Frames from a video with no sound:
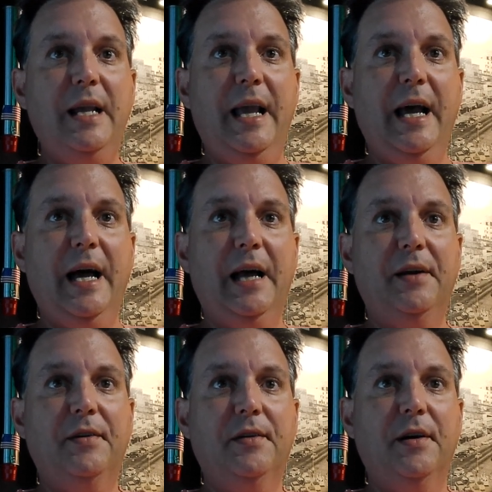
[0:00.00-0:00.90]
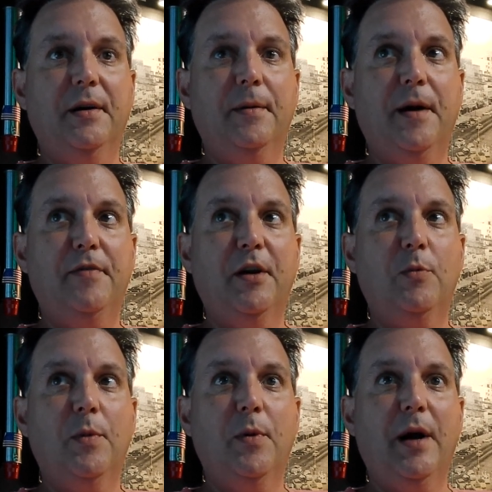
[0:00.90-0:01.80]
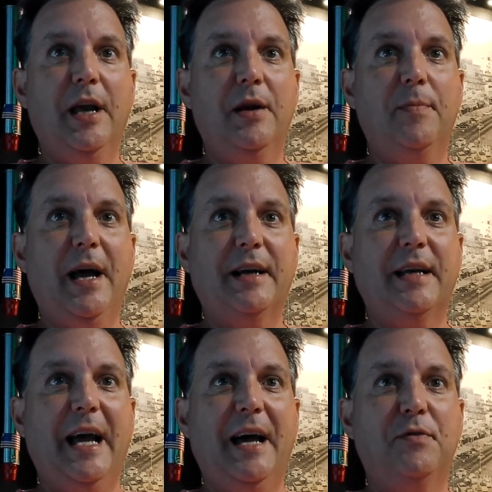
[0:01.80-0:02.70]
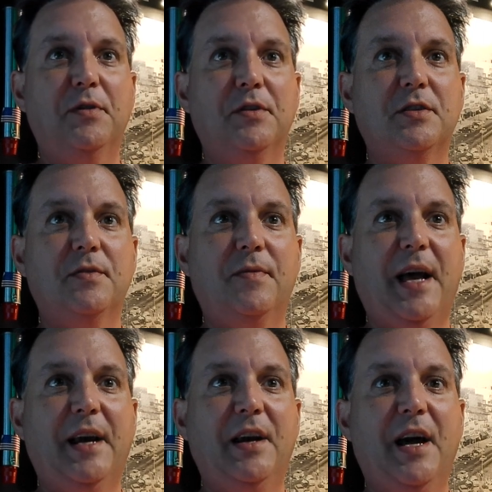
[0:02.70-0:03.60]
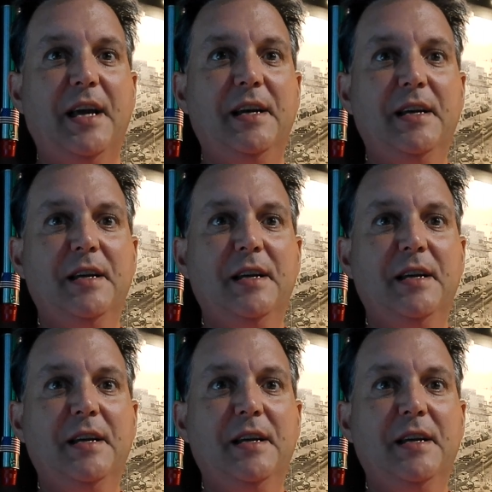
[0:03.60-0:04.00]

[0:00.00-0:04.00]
And I think we were headed back to Athens that night.